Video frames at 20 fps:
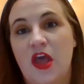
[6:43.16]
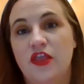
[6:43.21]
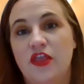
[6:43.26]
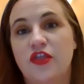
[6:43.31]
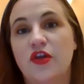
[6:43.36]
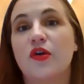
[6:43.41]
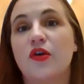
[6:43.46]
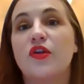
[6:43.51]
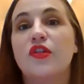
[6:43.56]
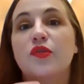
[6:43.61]

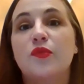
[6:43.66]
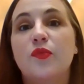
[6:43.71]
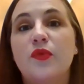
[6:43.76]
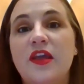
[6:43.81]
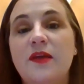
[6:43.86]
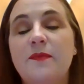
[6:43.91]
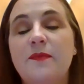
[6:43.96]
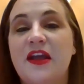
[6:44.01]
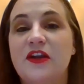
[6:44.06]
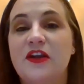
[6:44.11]
There are
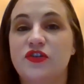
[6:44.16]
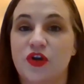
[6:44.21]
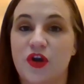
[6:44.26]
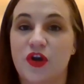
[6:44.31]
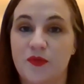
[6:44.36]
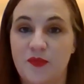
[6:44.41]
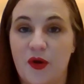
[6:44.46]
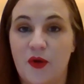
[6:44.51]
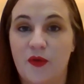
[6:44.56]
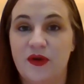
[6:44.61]
three major
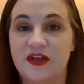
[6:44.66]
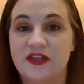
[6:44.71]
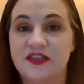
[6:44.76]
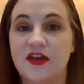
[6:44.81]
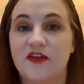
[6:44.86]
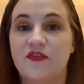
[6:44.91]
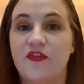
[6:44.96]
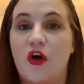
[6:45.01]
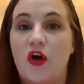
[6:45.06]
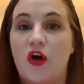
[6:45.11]
components
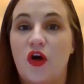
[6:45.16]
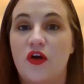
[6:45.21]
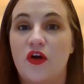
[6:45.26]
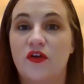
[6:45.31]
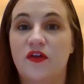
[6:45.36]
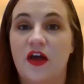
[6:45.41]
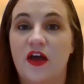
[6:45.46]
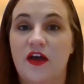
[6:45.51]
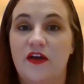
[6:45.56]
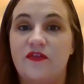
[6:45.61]

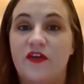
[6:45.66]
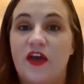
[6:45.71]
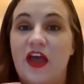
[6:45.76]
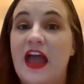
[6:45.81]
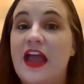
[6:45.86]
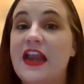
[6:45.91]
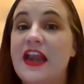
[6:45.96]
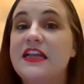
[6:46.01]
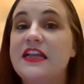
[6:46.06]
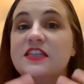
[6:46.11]
of
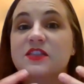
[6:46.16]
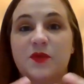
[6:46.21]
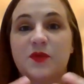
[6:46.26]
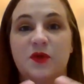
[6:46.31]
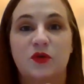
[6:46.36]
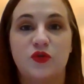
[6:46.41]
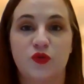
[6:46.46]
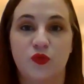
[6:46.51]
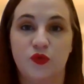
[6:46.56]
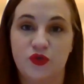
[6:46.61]
any
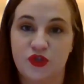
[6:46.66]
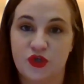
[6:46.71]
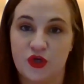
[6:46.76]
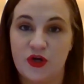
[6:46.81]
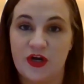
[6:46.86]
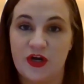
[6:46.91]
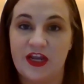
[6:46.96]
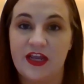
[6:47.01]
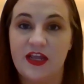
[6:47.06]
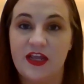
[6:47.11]
spiritual
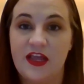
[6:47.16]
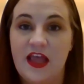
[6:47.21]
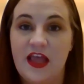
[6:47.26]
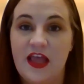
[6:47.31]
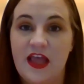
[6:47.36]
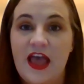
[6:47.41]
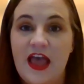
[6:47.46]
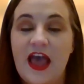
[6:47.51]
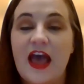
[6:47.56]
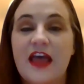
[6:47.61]
journey.
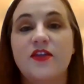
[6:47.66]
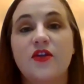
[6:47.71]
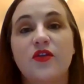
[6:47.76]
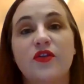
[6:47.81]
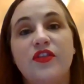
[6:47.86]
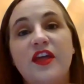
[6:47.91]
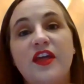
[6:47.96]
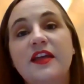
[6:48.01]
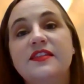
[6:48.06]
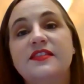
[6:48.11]
And they're
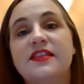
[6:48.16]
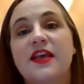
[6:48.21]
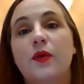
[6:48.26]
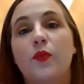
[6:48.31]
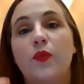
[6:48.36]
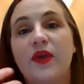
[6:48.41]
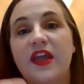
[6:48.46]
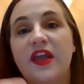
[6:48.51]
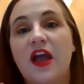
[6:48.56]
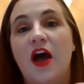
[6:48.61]
things that
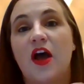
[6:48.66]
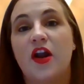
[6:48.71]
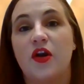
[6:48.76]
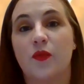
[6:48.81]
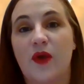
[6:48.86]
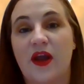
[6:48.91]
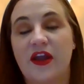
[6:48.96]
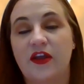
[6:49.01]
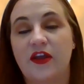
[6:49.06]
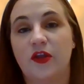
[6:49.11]
we on a
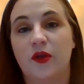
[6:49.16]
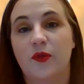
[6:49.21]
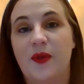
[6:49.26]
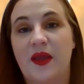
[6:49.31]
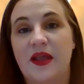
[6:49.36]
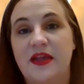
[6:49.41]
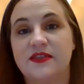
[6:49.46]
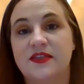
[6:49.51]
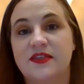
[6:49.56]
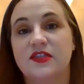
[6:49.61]
regular
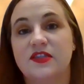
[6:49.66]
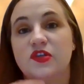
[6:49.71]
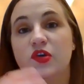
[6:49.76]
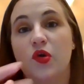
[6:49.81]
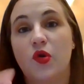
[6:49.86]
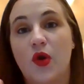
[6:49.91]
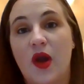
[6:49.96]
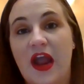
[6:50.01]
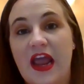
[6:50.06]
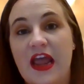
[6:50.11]
basis
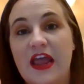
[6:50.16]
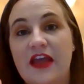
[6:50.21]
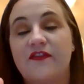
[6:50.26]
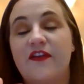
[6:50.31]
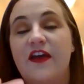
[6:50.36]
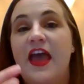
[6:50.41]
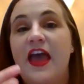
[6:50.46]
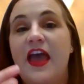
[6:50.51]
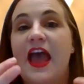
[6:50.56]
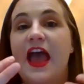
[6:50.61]
crave
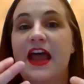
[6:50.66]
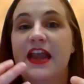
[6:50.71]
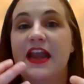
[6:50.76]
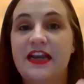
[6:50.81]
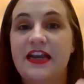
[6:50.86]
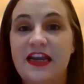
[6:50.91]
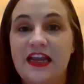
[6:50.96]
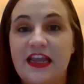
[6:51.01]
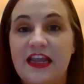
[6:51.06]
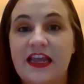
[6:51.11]

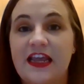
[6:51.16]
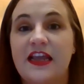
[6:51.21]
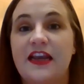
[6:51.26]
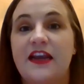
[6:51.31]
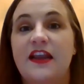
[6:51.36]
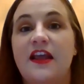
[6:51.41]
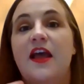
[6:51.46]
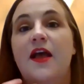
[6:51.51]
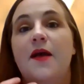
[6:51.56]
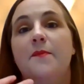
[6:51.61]
and
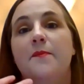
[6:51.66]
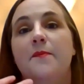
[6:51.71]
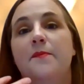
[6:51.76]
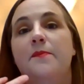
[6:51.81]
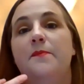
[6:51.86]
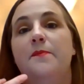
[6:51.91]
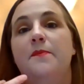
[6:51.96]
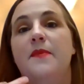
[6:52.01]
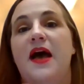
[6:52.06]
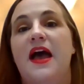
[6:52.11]
need
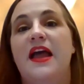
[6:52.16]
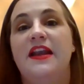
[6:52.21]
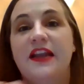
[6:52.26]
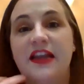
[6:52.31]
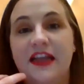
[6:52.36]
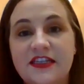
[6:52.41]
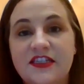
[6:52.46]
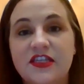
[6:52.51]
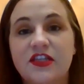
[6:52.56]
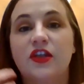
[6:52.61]

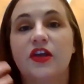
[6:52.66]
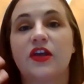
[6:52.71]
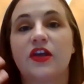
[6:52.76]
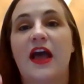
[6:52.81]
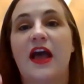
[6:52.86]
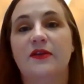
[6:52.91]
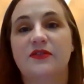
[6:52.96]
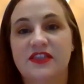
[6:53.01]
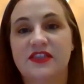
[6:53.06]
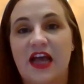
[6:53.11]
to look
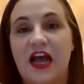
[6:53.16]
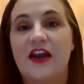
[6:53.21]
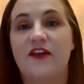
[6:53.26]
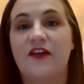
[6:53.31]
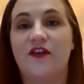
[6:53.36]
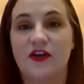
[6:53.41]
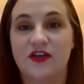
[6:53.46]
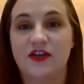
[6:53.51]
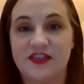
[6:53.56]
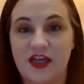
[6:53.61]
outside of
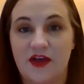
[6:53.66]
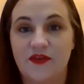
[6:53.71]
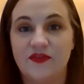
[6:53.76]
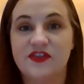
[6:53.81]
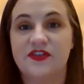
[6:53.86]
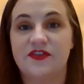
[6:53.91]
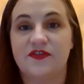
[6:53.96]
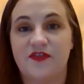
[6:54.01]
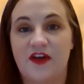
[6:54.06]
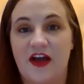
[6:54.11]
ourselves
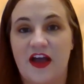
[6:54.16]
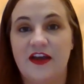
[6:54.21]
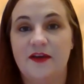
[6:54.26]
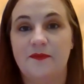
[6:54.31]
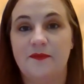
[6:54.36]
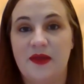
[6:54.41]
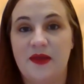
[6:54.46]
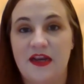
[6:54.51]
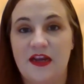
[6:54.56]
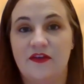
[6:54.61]
to find
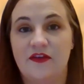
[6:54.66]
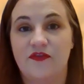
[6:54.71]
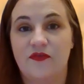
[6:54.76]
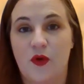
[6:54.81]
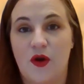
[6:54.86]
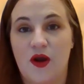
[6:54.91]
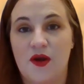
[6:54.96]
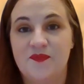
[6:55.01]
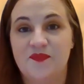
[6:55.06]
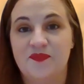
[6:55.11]
meaning
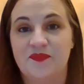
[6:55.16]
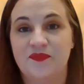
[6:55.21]
for.